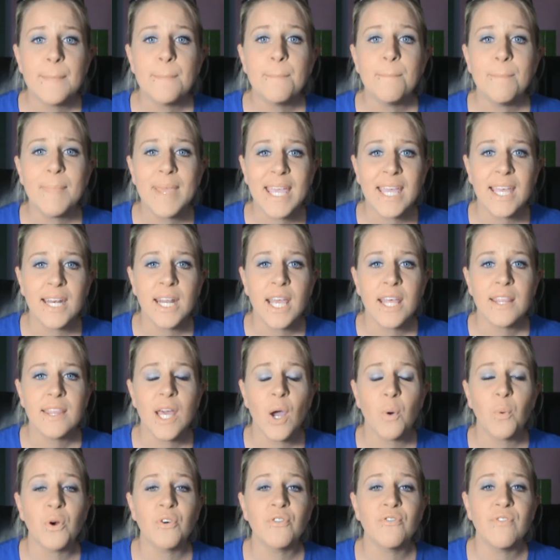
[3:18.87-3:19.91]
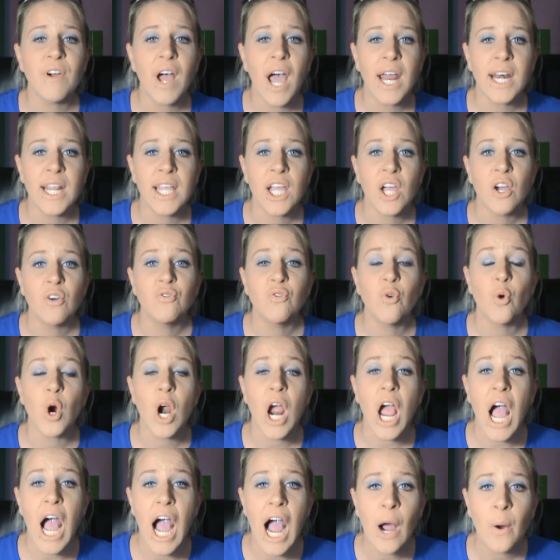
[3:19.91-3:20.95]
Men that were fighting for
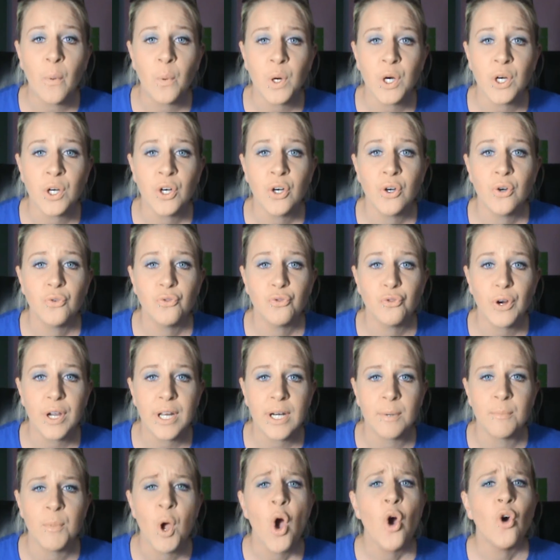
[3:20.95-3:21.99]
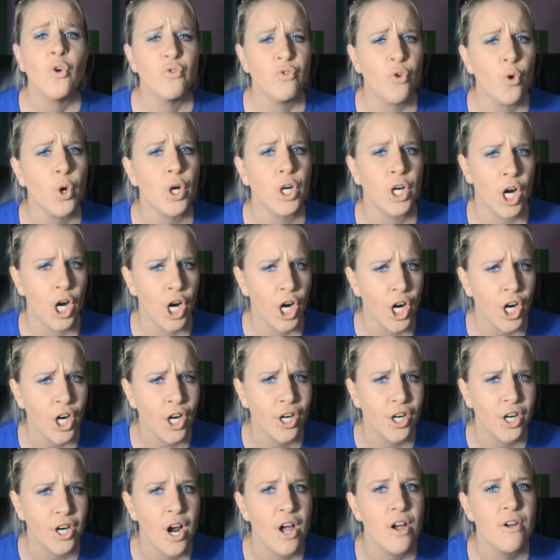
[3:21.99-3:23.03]
our freedom, for
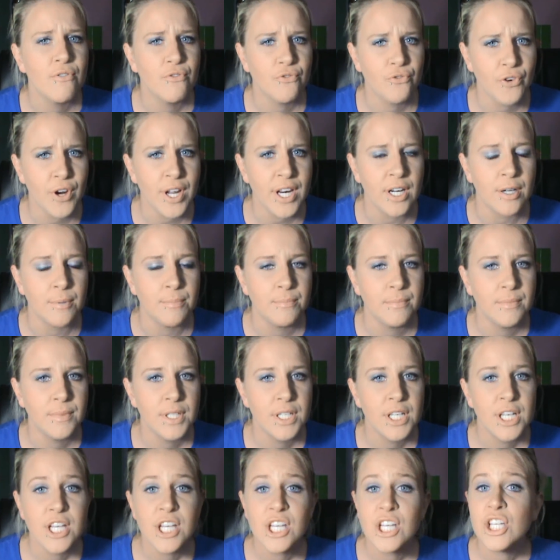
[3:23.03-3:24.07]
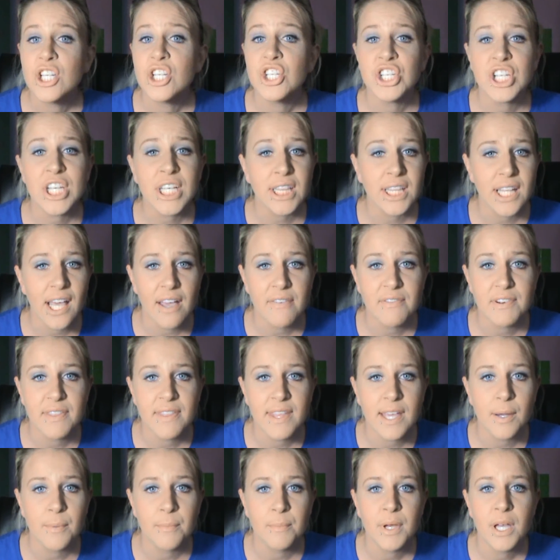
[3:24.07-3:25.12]
her freedom. She left
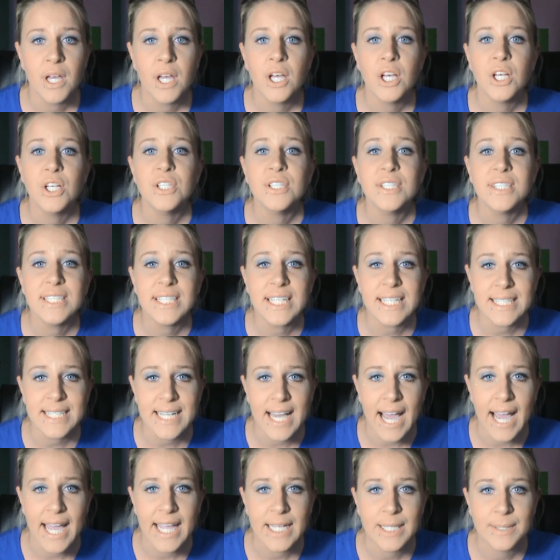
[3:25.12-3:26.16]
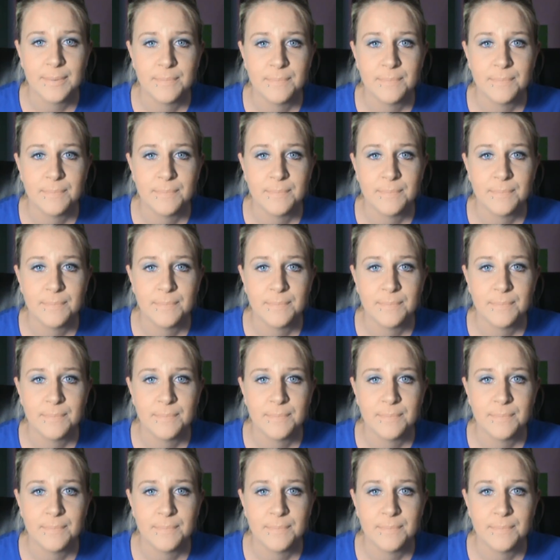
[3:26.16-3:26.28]
them to die.